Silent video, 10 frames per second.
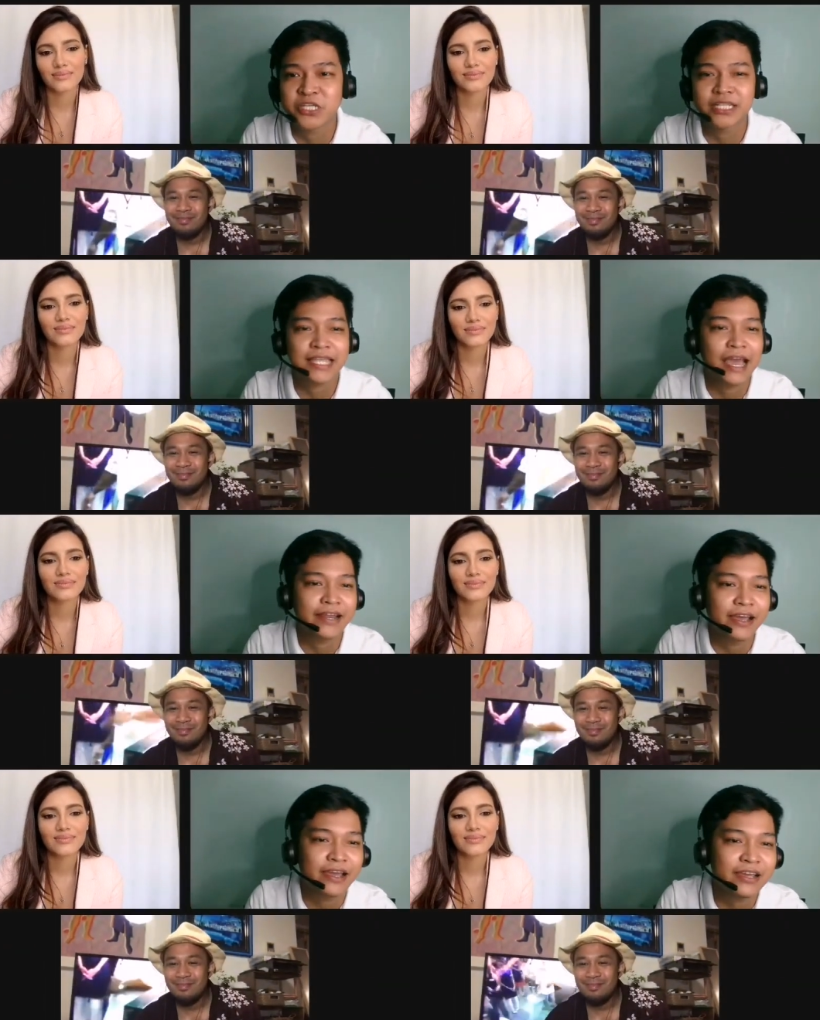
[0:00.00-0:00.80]

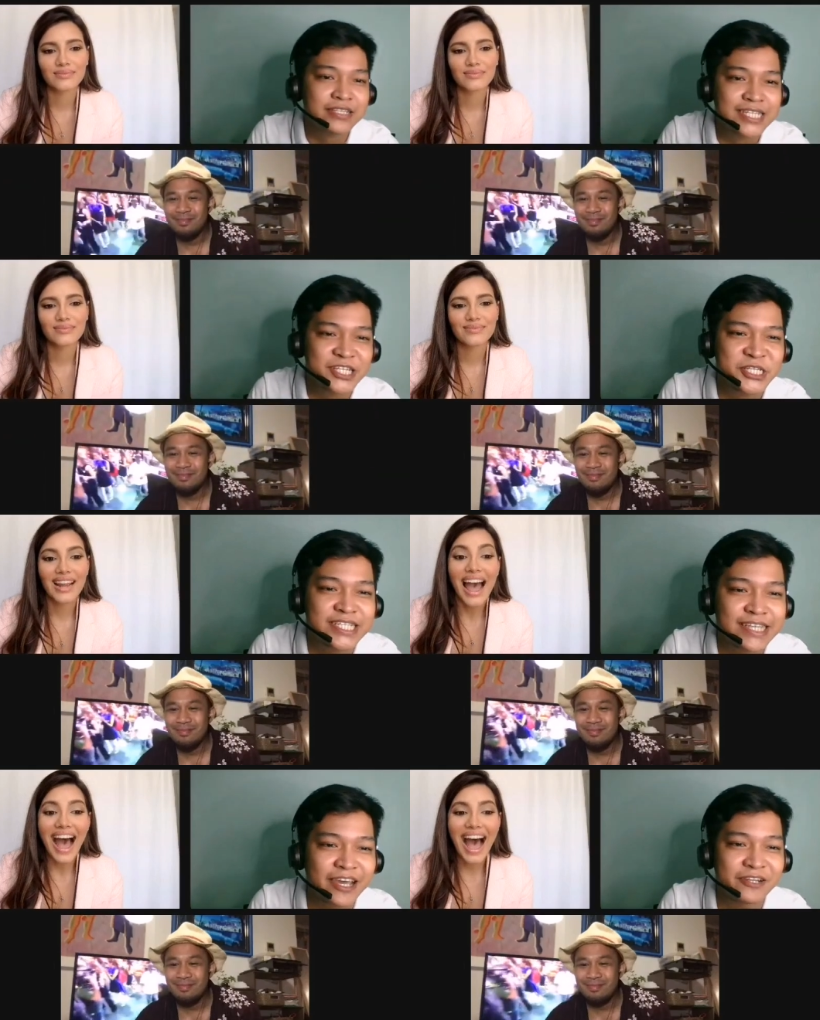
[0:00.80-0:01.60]
Speaker 1: Shantana.
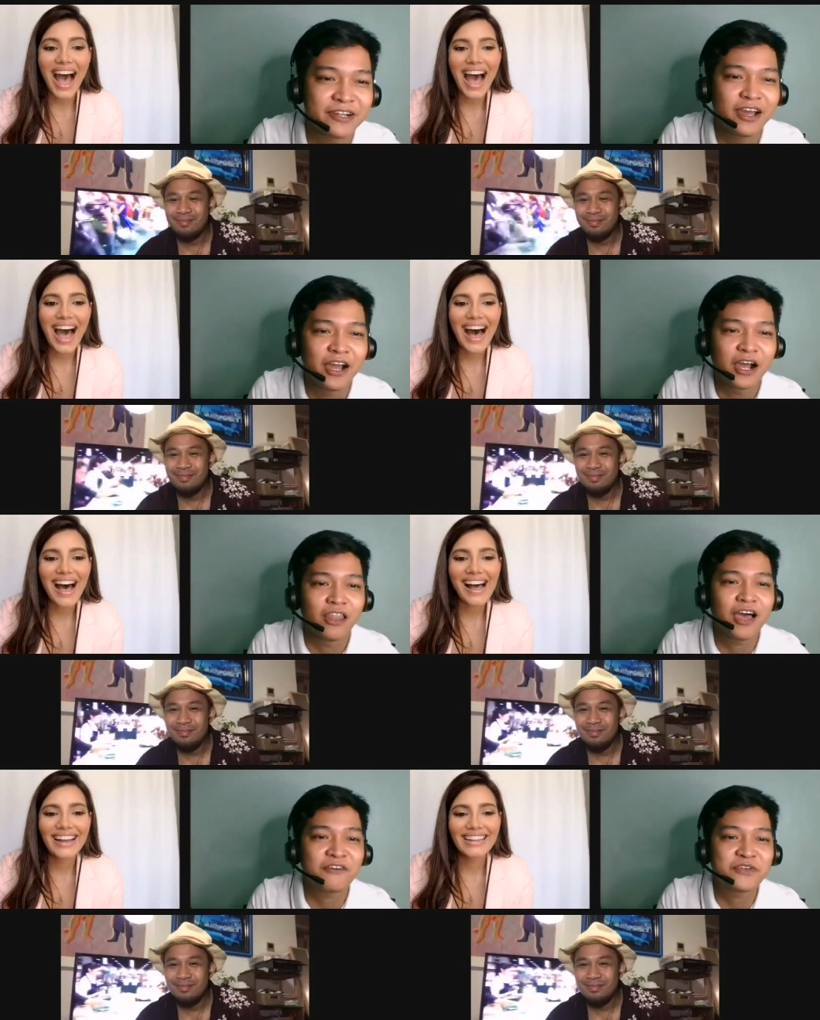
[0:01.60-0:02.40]
She said,
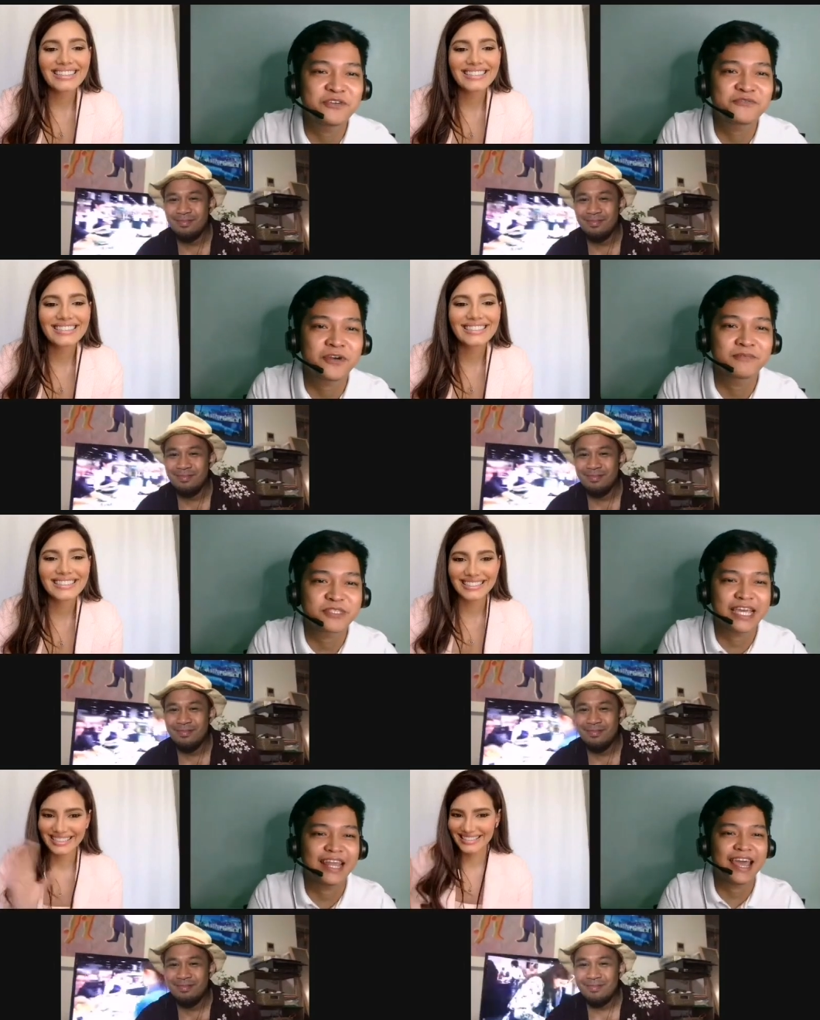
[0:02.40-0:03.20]
hi.
Speaker 2: Love you
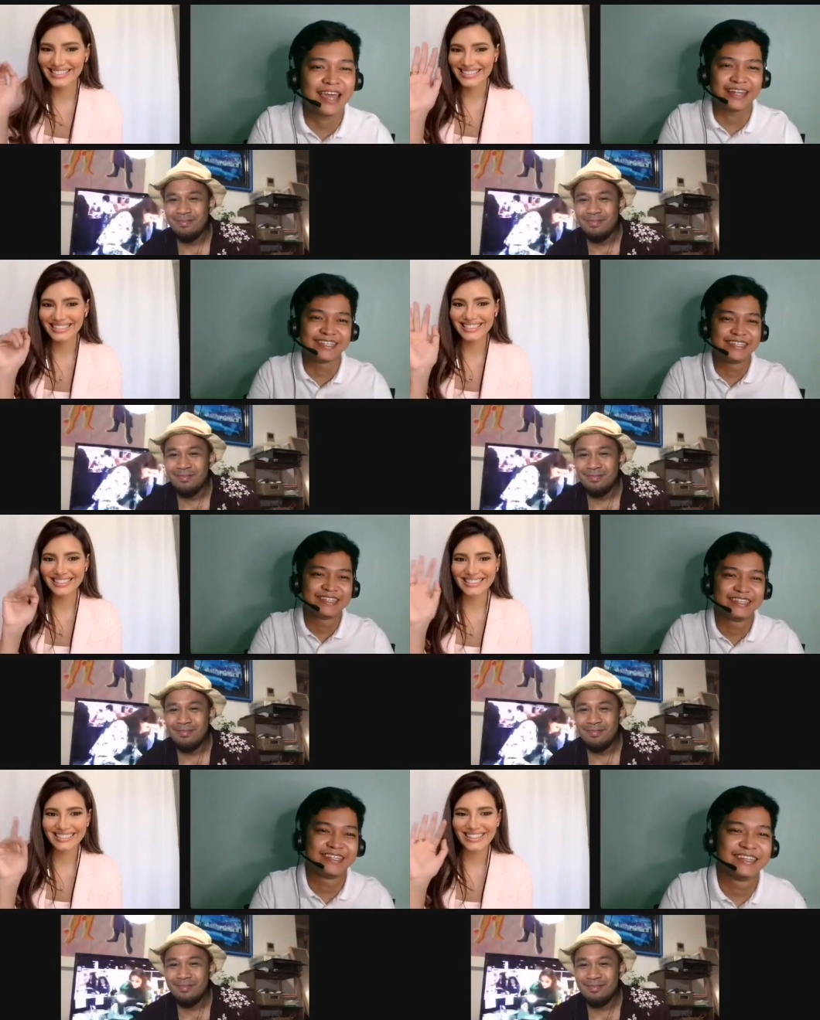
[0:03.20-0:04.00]
from Thailand.
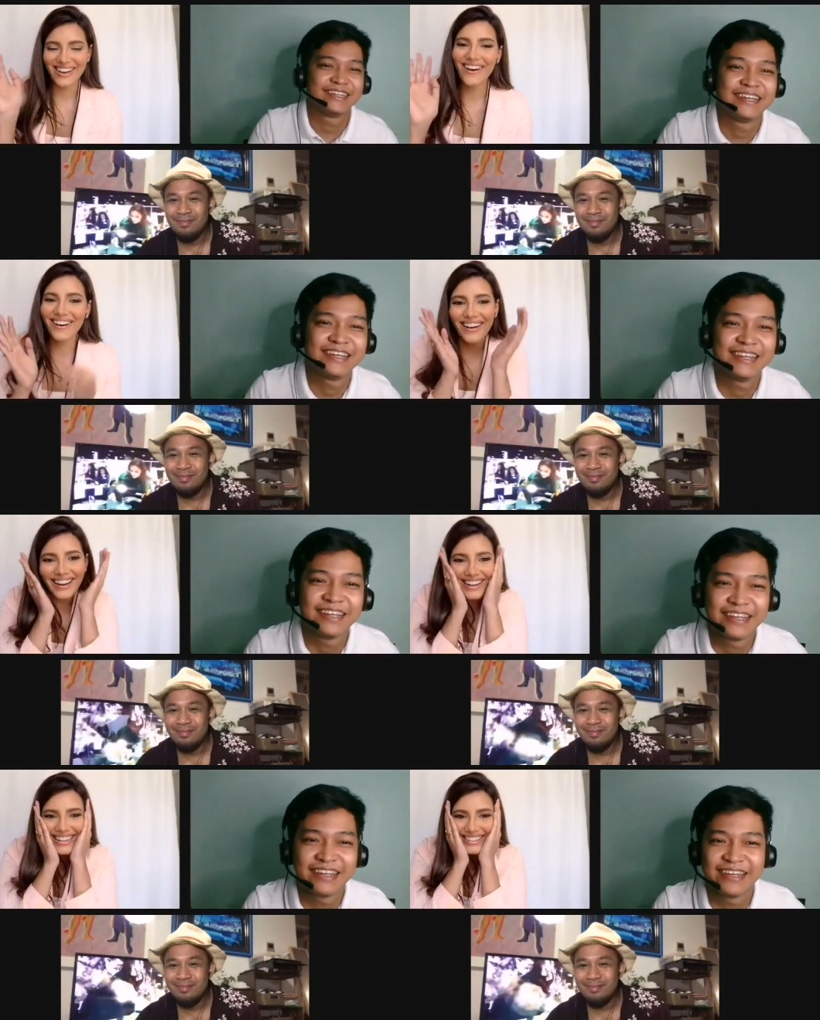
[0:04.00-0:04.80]

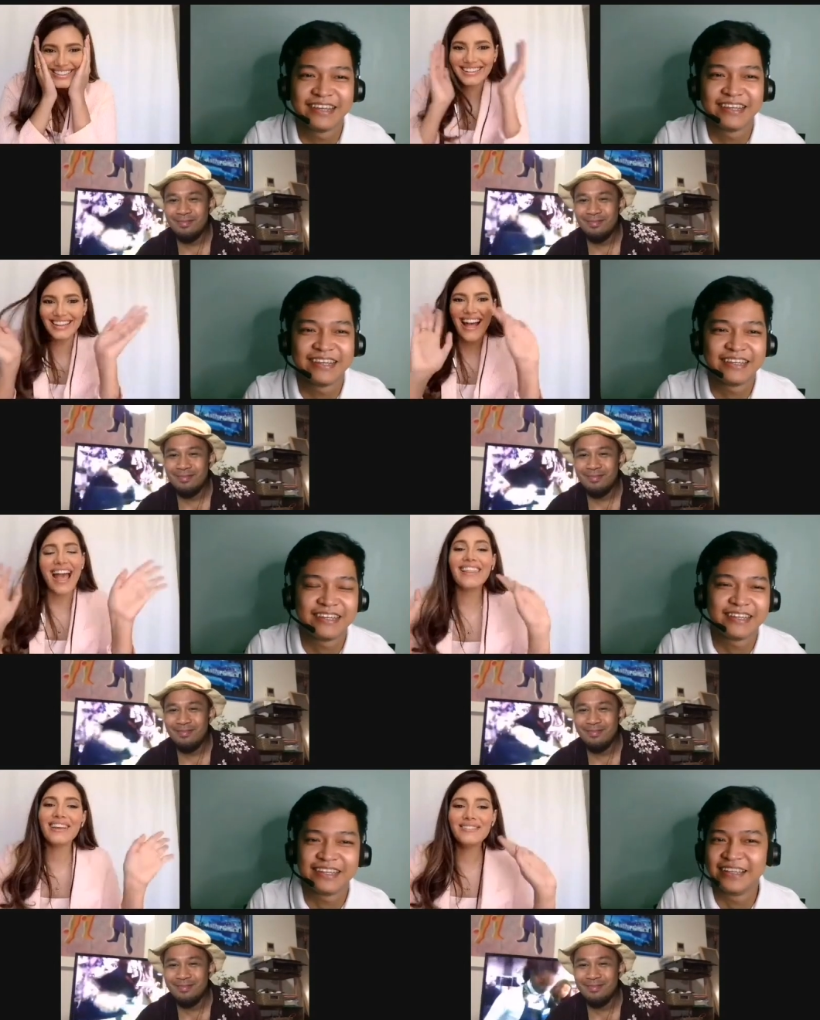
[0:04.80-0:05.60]
Aw,
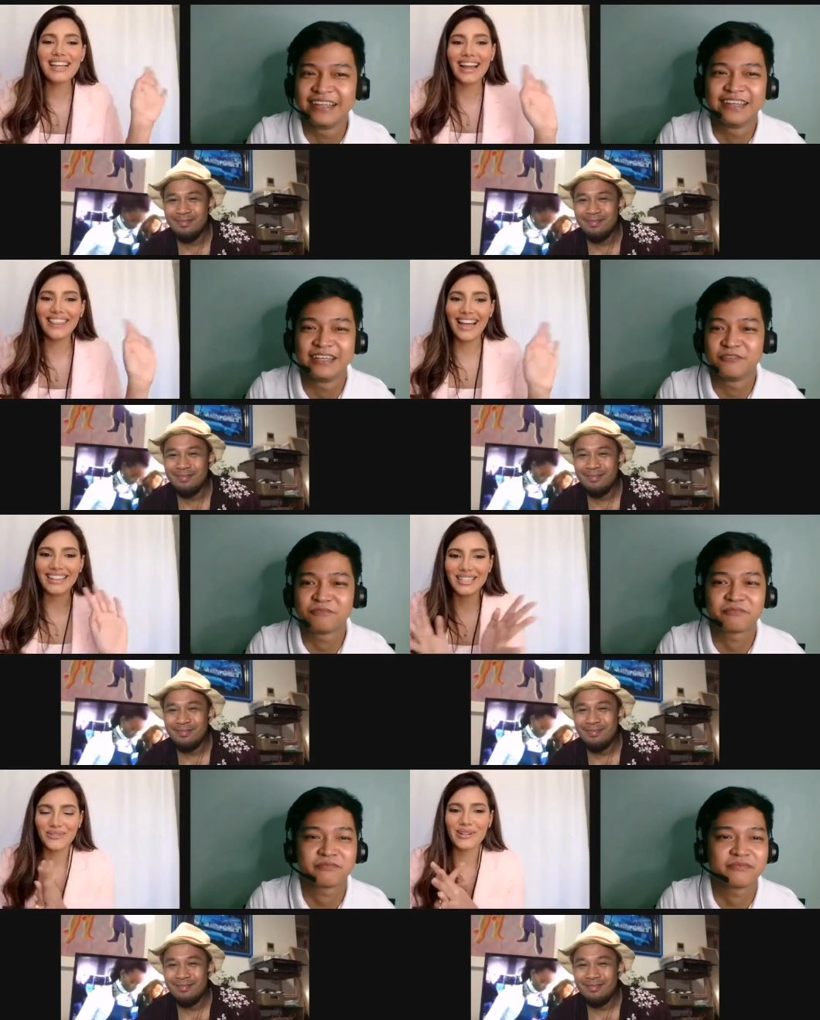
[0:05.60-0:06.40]
I love
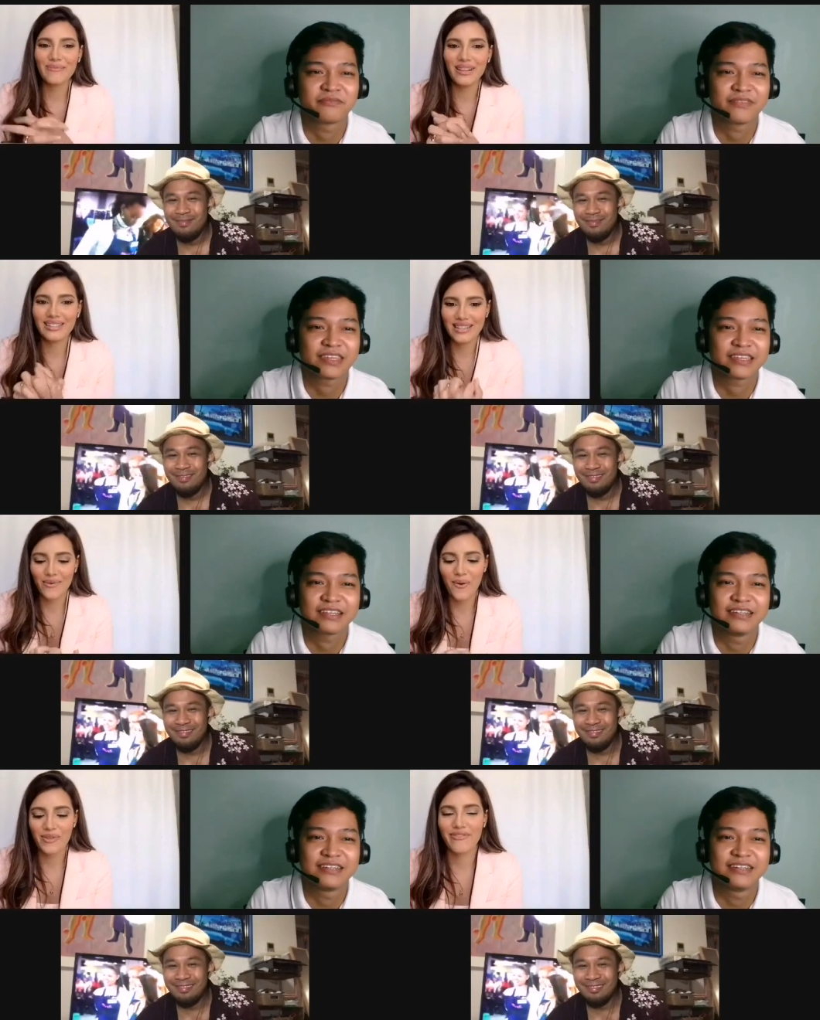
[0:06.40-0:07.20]
Thailand. That's one of the places
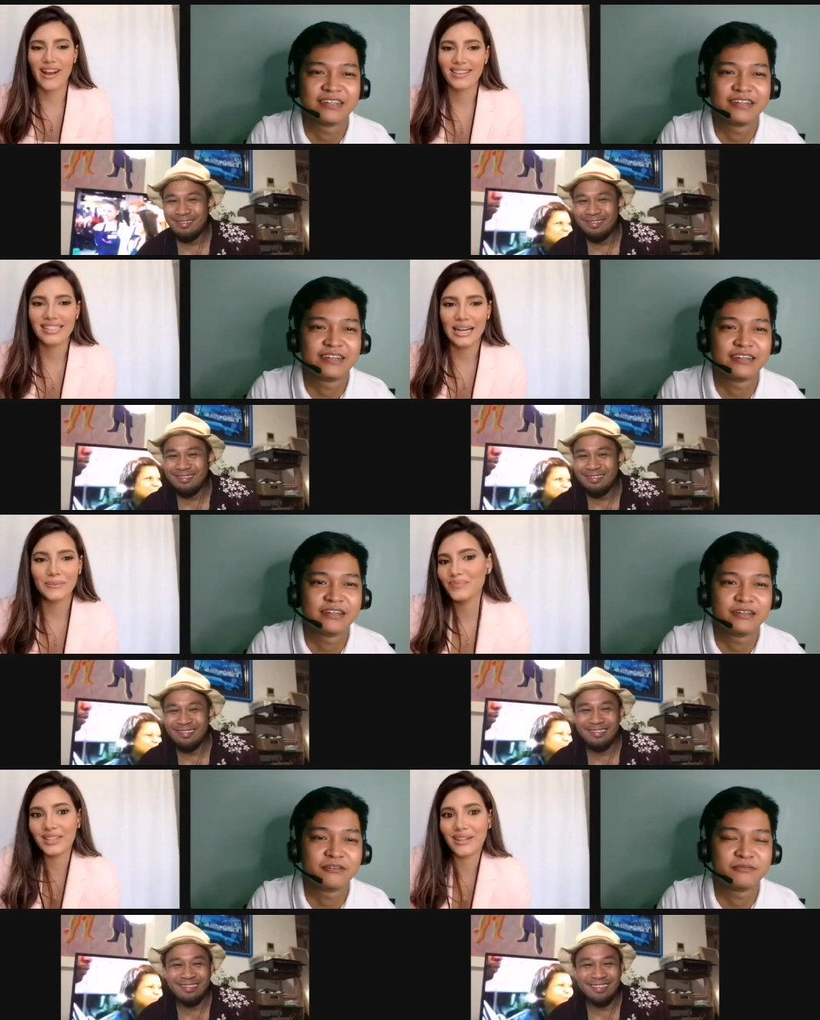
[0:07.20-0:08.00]
I went with Vanessa.